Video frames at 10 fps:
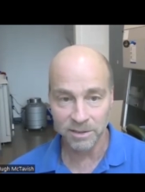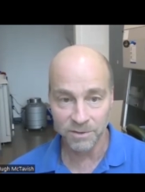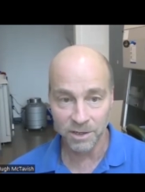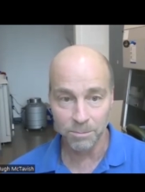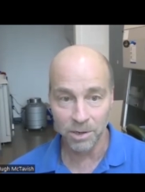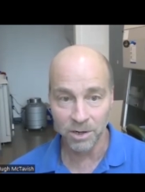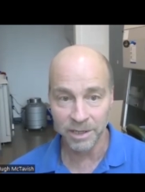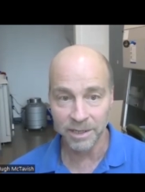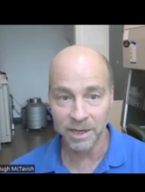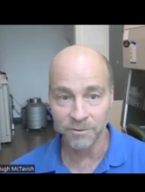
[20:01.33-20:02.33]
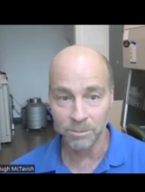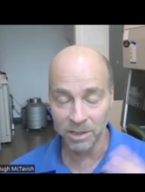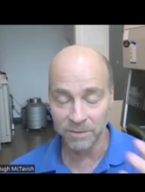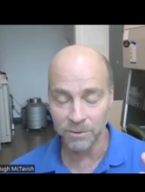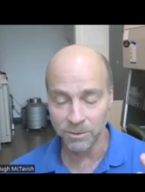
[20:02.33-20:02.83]
of their party.
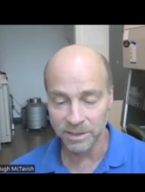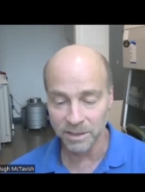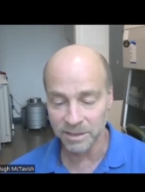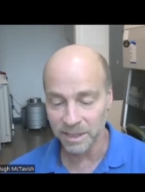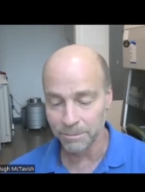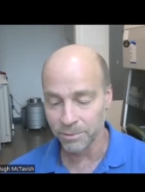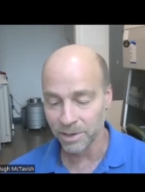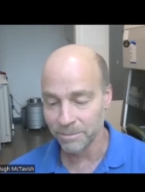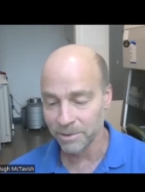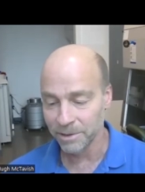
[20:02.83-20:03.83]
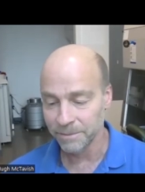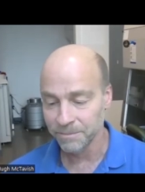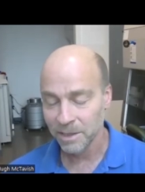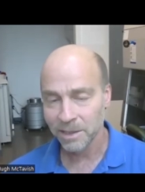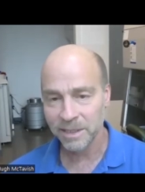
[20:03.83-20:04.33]
Everybody votes in the same primary.
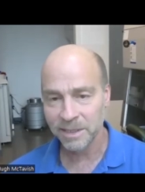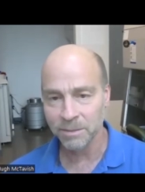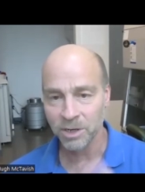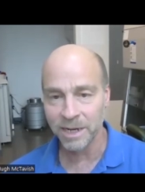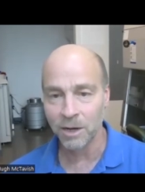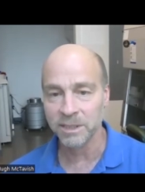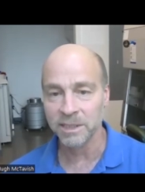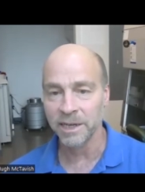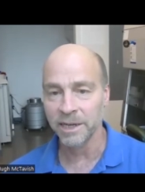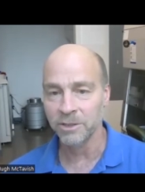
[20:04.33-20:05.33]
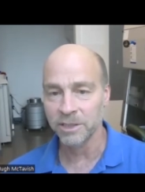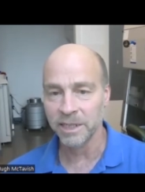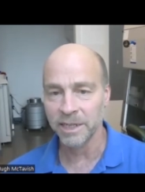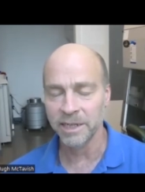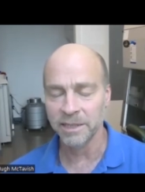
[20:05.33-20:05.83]
Lisa Murkowski, I
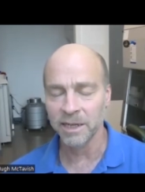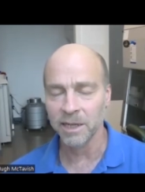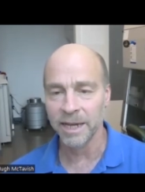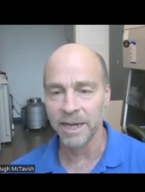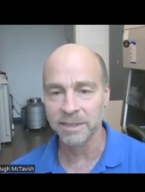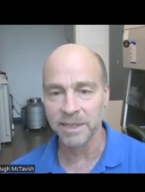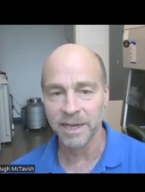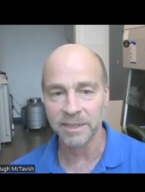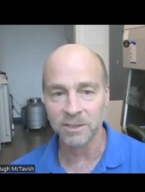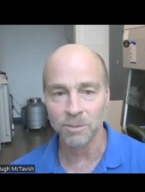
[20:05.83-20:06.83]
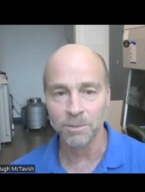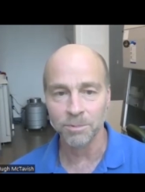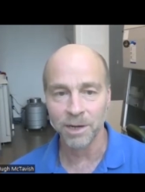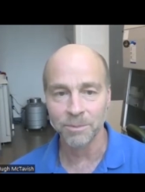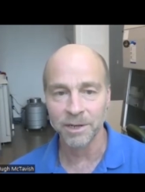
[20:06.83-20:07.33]
understand. I think Alaska has an open
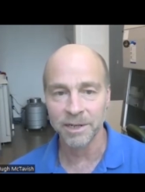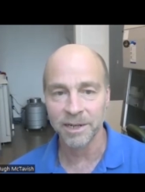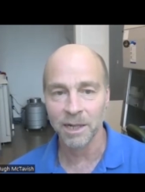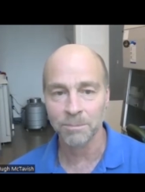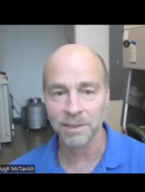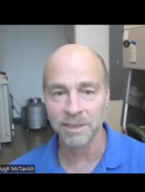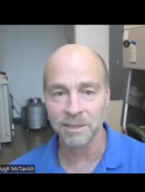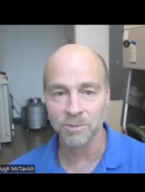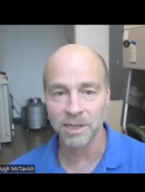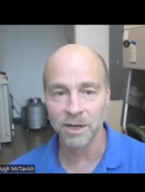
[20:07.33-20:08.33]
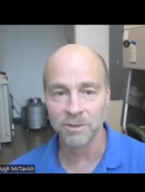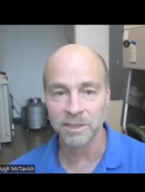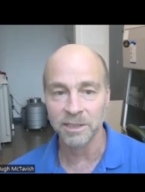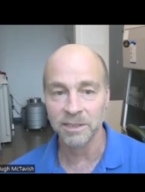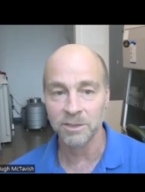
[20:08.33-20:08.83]
primary, and it helped Lisa
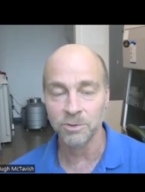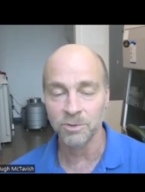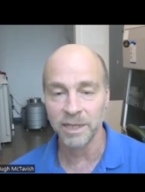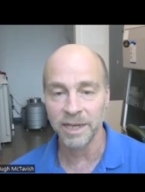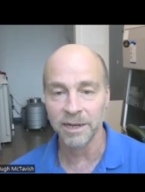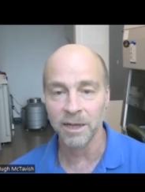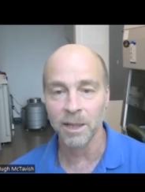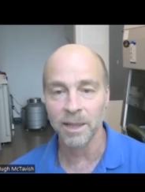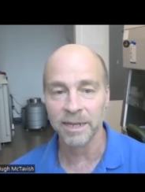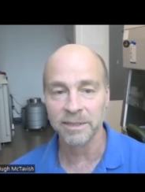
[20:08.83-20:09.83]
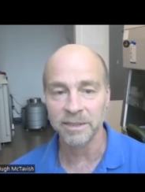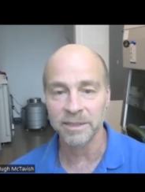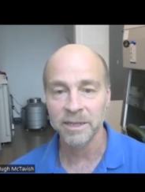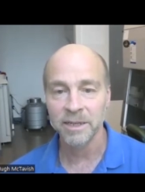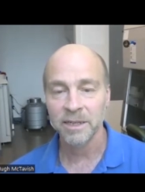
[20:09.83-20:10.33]
Murkowski to get elected
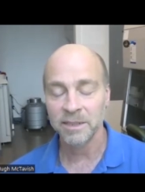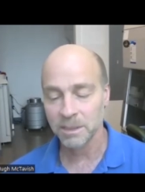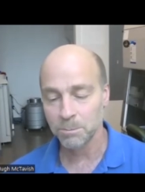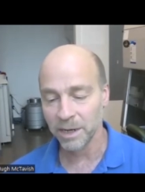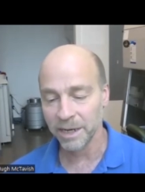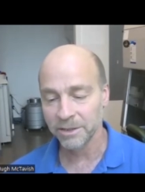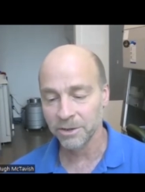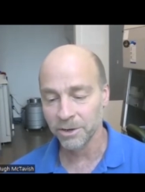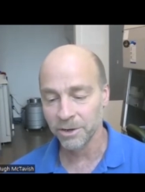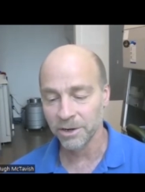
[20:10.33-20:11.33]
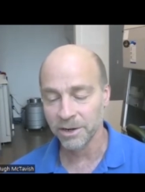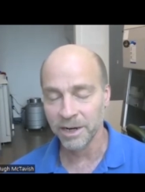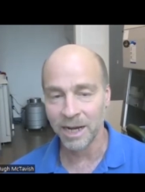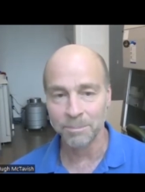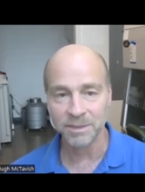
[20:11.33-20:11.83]
despite her
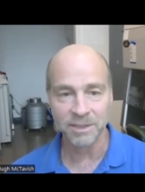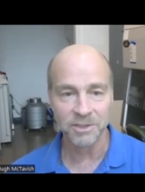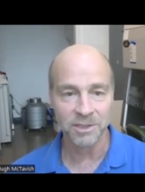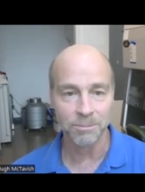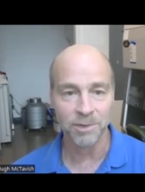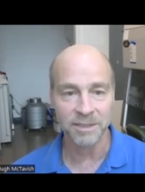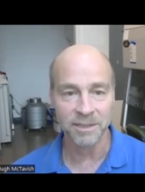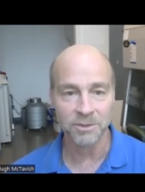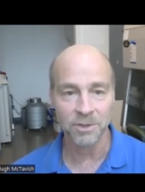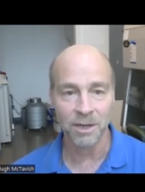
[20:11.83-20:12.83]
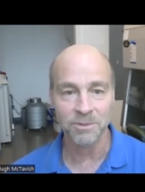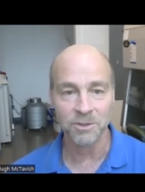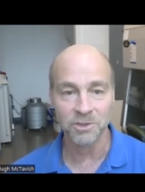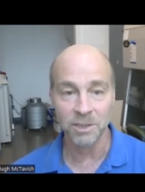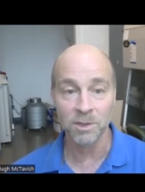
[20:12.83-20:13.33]
opposition to President Trump. So
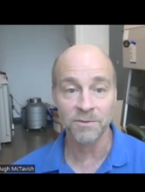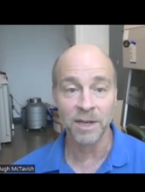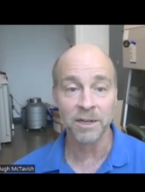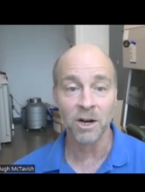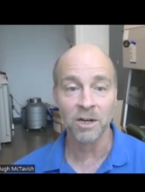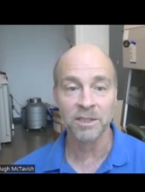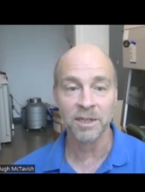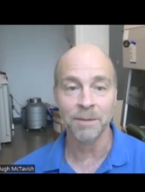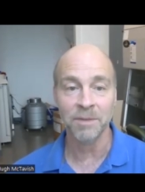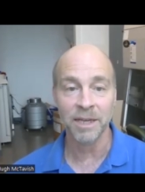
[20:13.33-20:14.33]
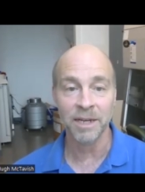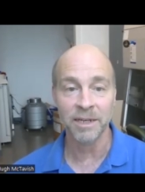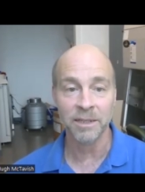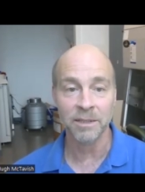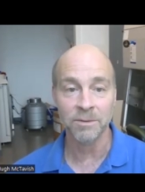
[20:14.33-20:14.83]
she would have had a hard mm-hmm. time
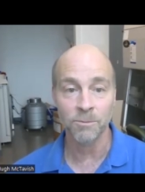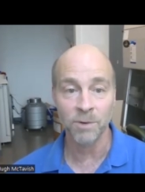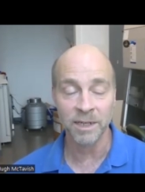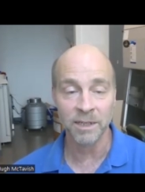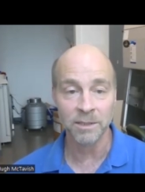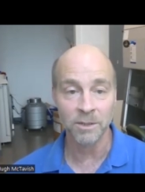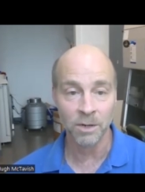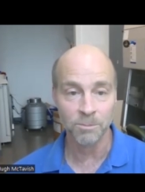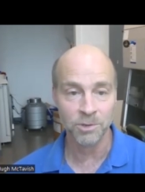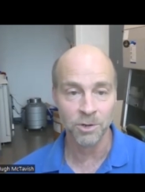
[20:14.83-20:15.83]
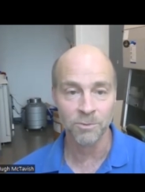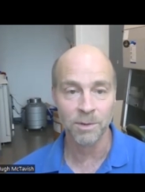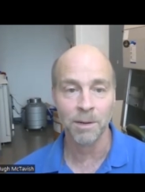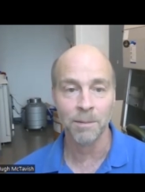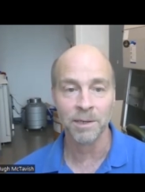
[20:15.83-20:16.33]
getting winning a, a uh, pure
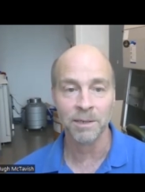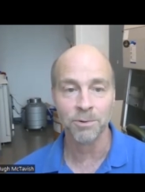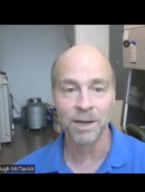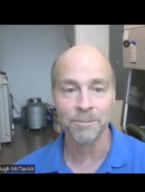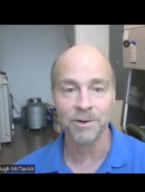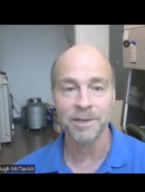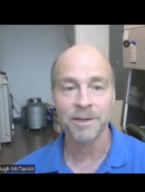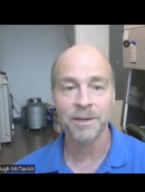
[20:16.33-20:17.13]
Republican primary,